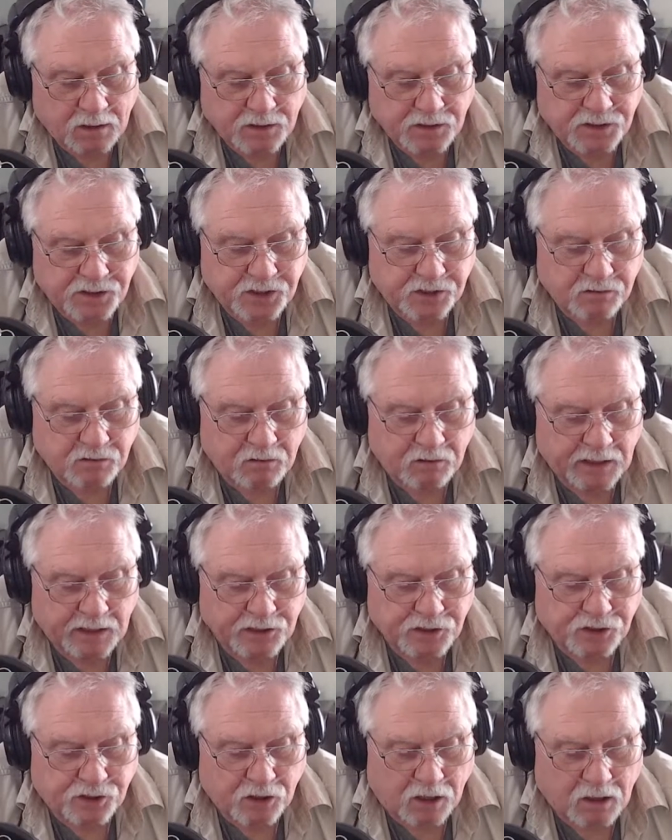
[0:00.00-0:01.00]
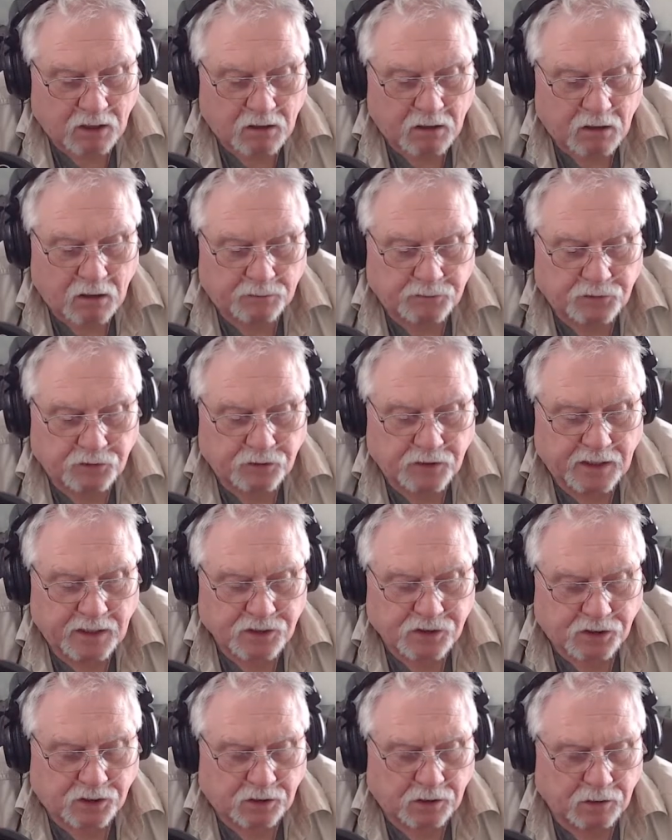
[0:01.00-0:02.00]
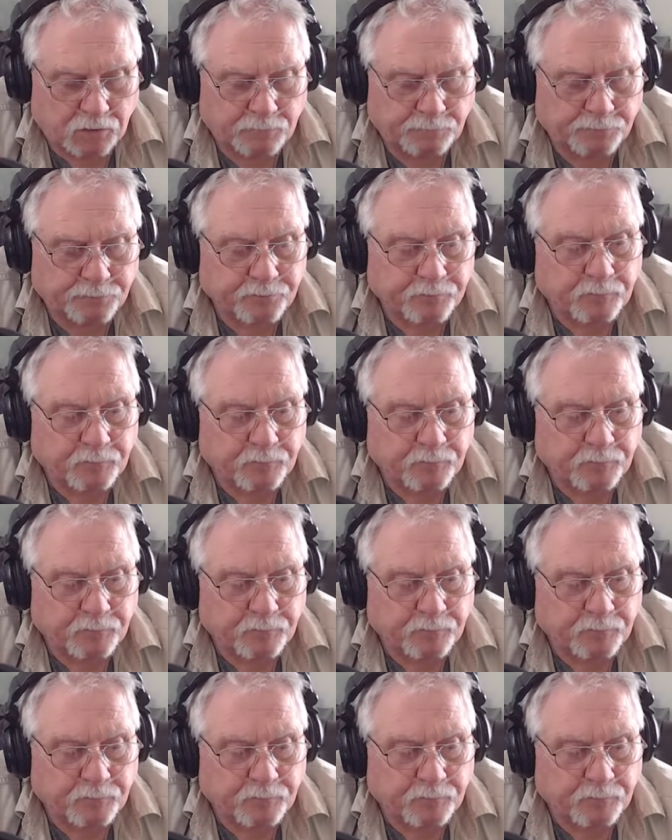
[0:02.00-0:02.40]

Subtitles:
Zerohedge.com 2 days ago,